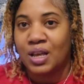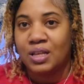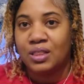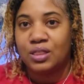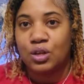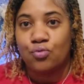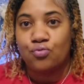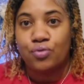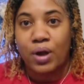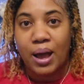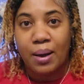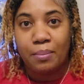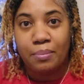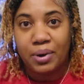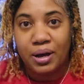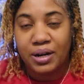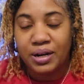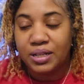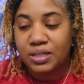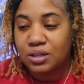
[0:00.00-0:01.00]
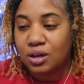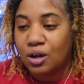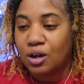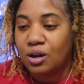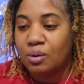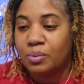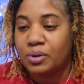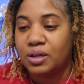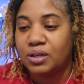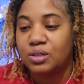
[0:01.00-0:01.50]
the wrap bonnets
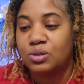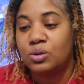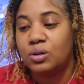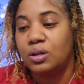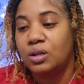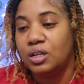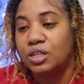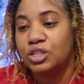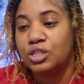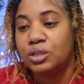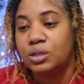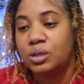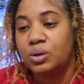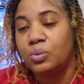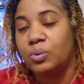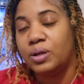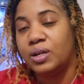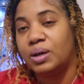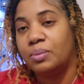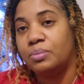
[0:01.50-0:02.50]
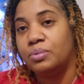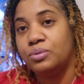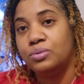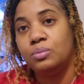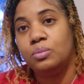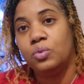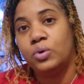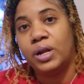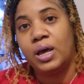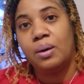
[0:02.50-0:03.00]
are, because when initially when I
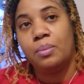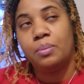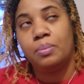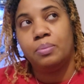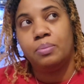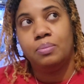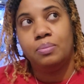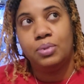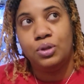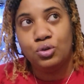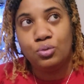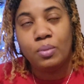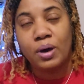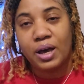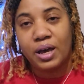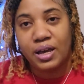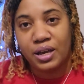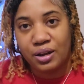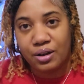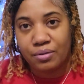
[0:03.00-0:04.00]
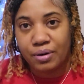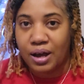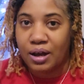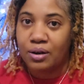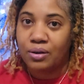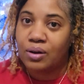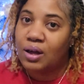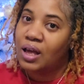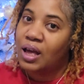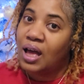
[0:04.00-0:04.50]
when I blew my hair
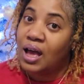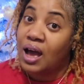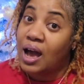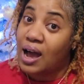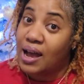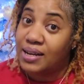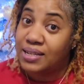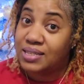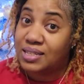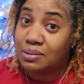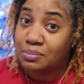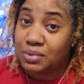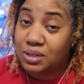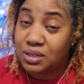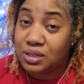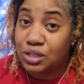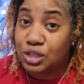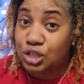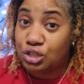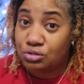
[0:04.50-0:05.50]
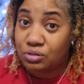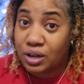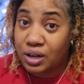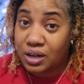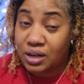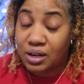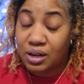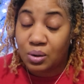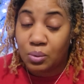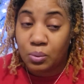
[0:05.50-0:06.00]
out, I attempted to
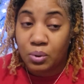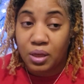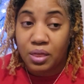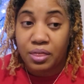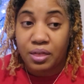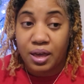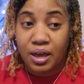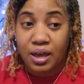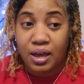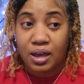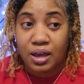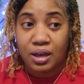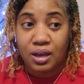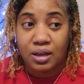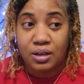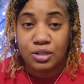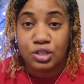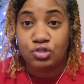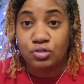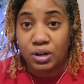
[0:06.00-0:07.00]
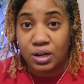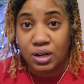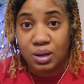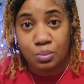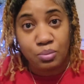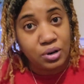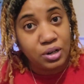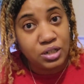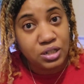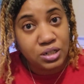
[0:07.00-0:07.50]
straighten it with a straightening
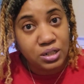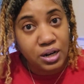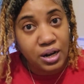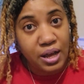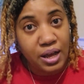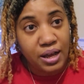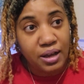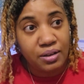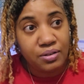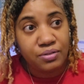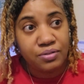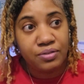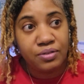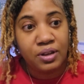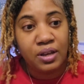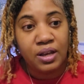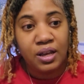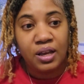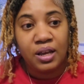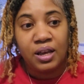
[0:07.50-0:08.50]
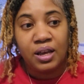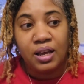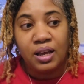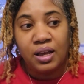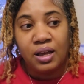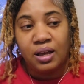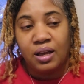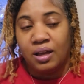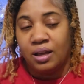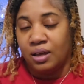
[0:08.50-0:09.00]
brush that I have.
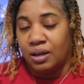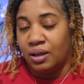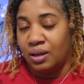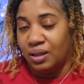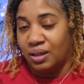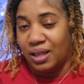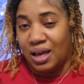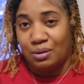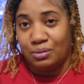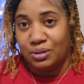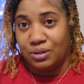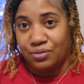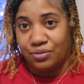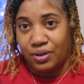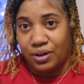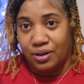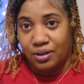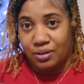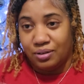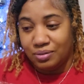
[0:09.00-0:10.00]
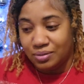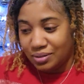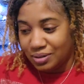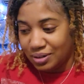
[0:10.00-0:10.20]
That was a fail.